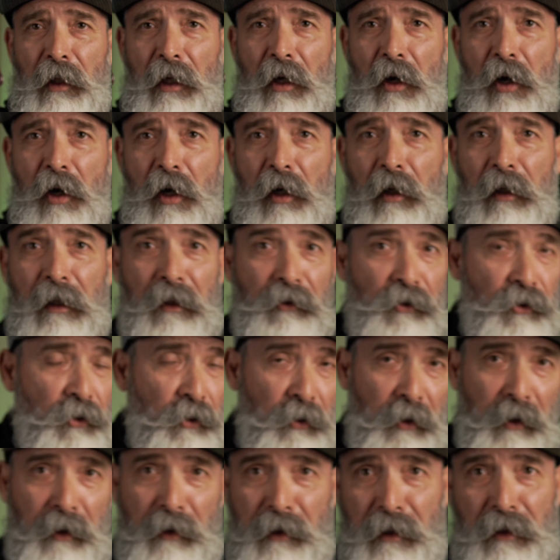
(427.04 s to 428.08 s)
a hog and
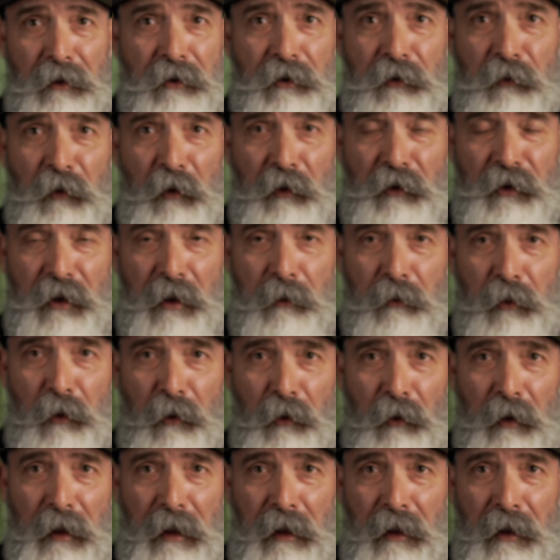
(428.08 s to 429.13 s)
certainly doesn't
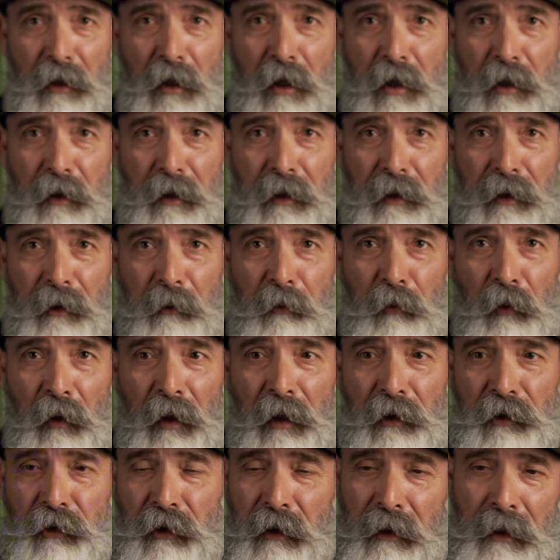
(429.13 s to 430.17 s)
resemble a hog in a
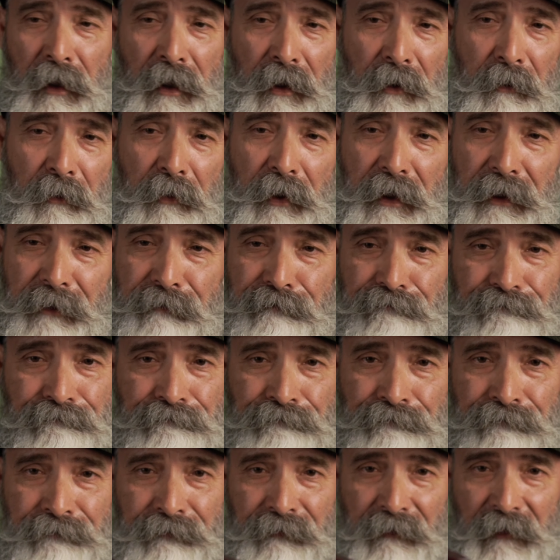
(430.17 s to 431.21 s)
brush, but
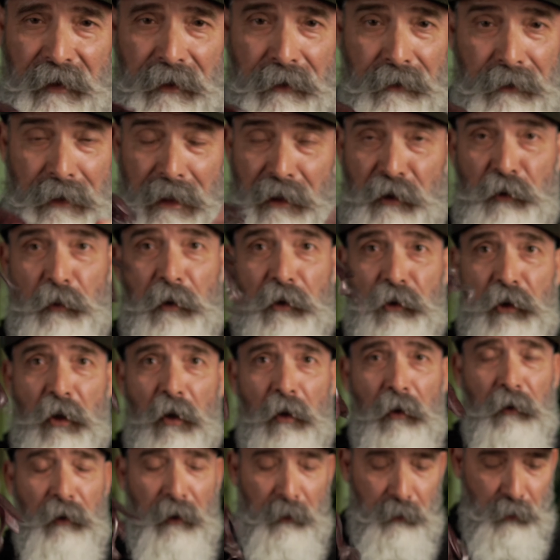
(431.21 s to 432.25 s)
that's what it's
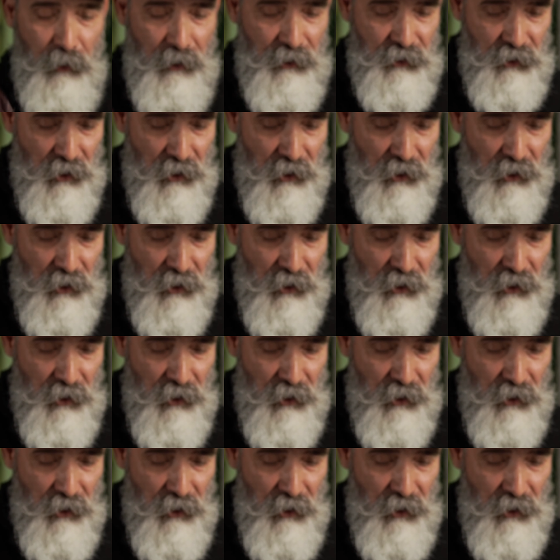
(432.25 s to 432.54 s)
called, a brush